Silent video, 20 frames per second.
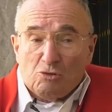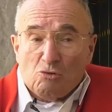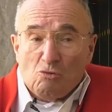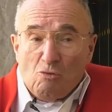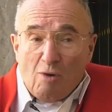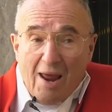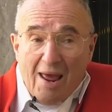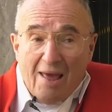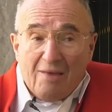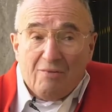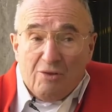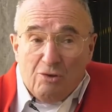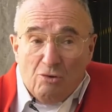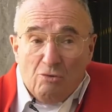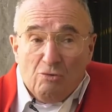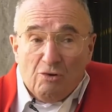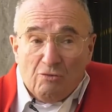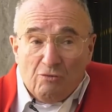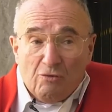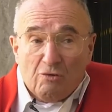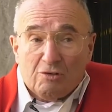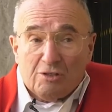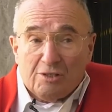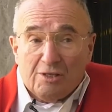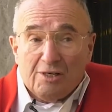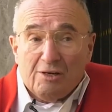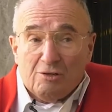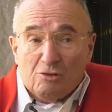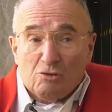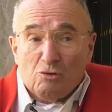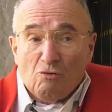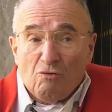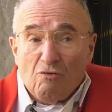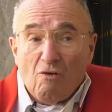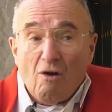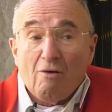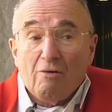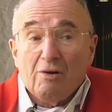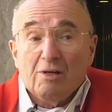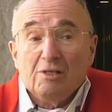ran the university
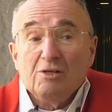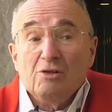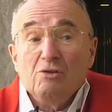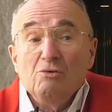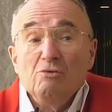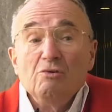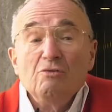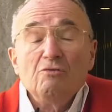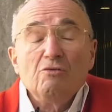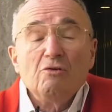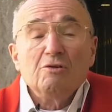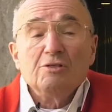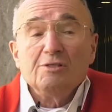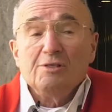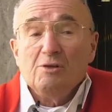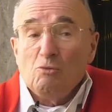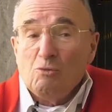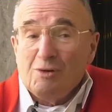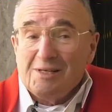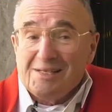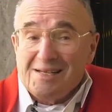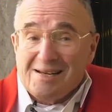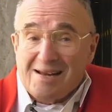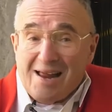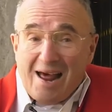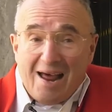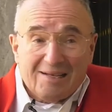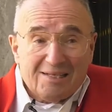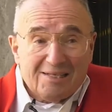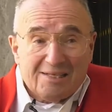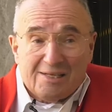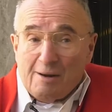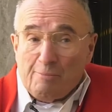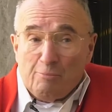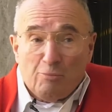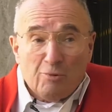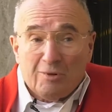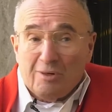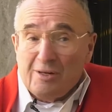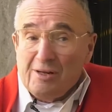insofar as the university was not
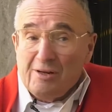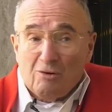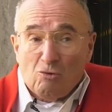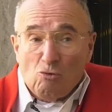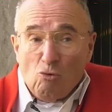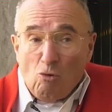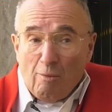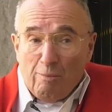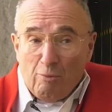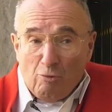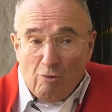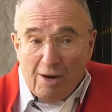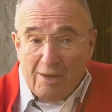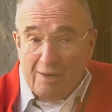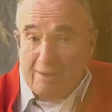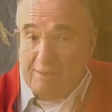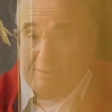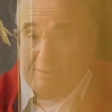separately incorporated.